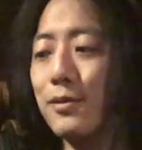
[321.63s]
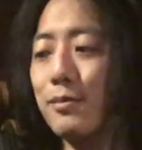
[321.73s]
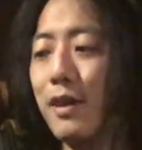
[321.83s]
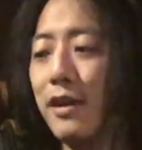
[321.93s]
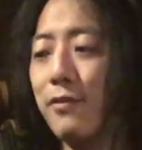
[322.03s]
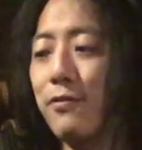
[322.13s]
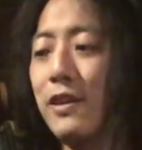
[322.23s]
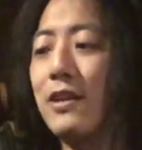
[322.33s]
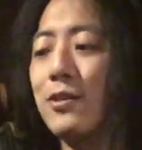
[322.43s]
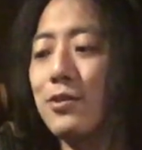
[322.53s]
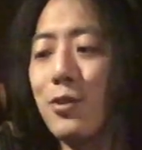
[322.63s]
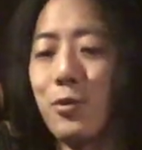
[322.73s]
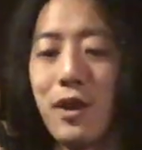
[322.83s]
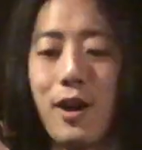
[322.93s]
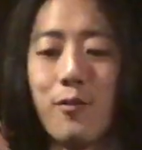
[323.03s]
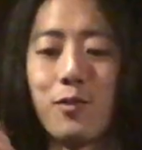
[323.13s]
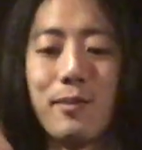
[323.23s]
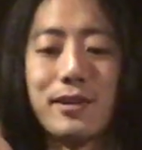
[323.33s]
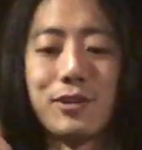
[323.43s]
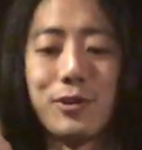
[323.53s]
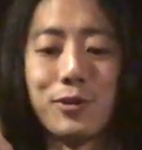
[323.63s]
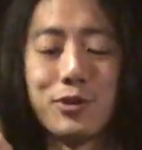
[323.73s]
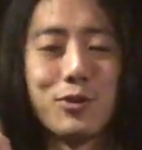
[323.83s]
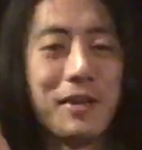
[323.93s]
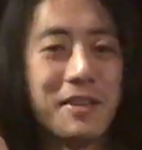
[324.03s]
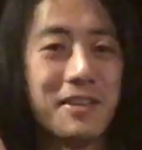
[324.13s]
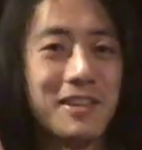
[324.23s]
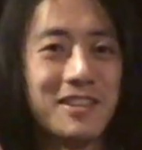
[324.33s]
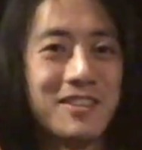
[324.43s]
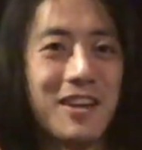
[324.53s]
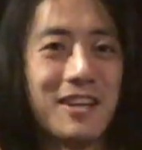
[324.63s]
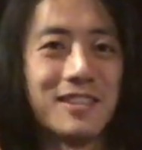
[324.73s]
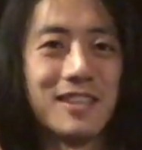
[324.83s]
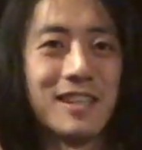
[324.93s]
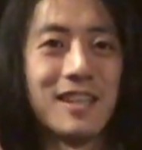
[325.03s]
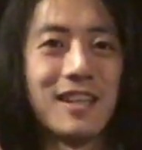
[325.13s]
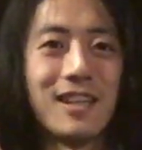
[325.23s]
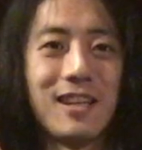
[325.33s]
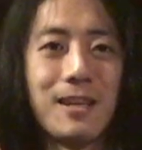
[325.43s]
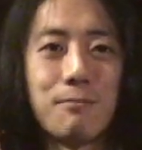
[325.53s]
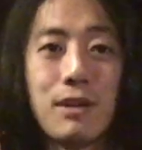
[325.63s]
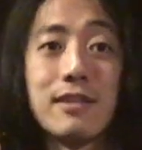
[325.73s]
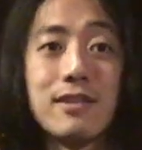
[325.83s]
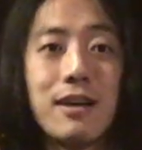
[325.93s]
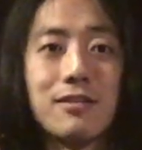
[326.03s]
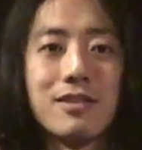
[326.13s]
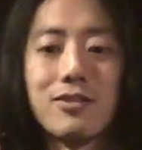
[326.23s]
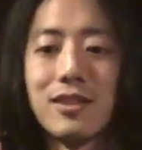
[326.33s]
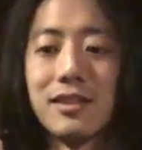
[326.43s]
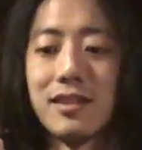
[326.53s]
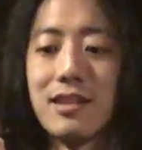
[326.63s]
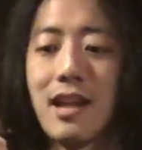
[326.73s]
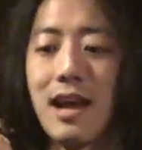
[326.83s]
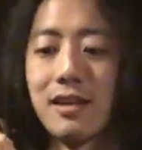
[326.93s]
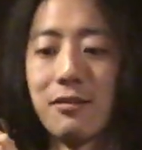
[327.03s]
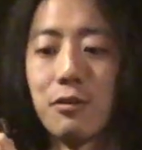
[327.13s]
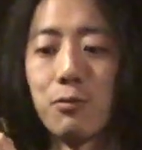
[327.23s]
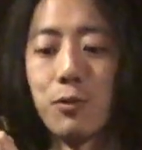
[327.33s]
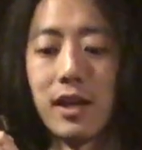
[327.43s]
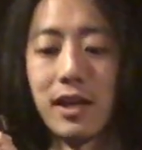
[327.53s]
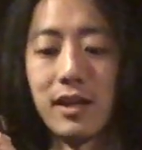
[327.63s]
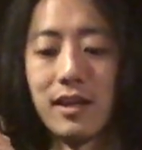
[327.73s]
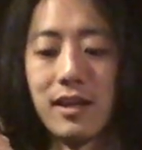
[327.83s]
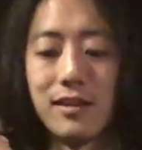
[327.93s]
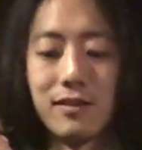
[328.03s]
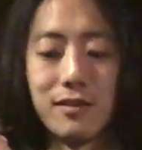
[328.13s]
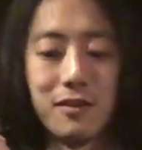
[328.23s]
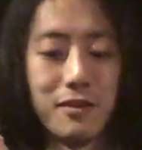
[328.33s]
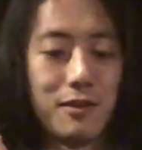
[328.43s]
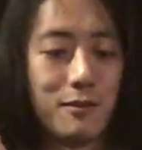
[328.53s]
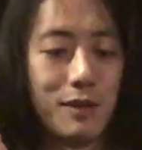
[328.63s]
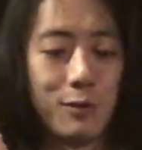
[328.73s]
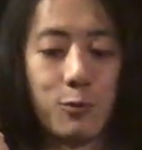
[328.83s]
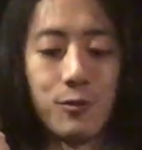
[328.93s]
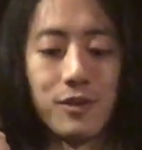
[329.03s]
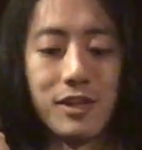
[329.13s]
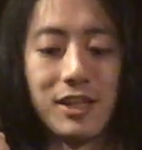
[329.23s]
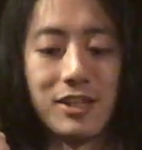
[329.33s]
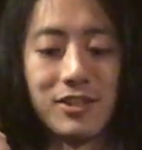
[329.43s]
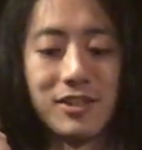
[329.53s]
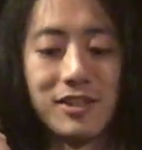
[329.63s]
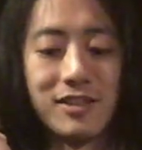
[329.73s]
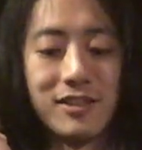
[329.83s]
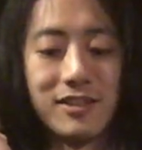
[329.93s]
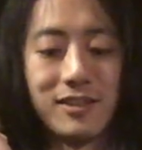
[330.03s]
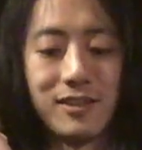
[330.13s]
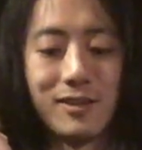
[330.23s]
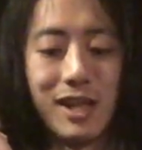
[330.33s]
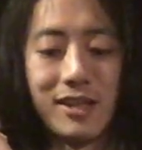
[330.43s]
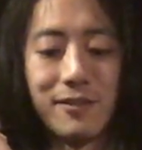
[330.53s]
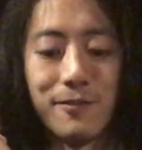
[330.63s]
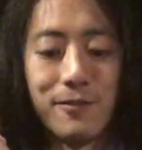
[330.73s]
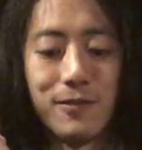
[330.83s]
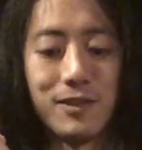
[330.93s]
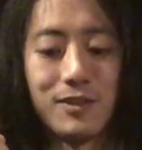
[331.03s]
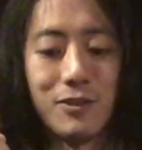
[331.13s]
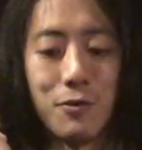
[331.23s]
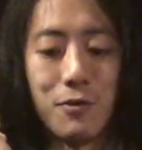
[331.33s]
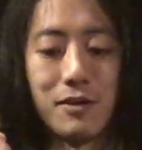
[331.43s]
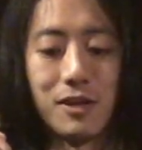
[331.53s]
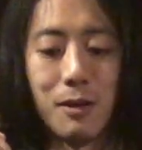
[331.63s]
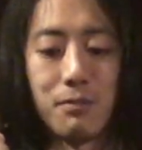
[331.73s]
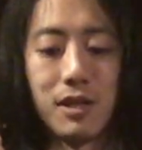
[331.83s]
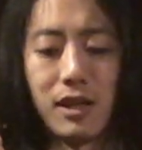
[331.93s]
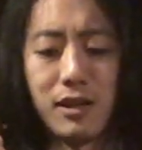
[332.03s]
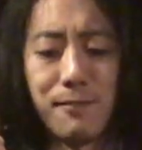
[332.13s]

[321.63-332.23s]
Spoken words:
my fingers don't have the muscular strength needed to actually press down the strings in an adequate way, and my coordination is kind of slow on the uptake.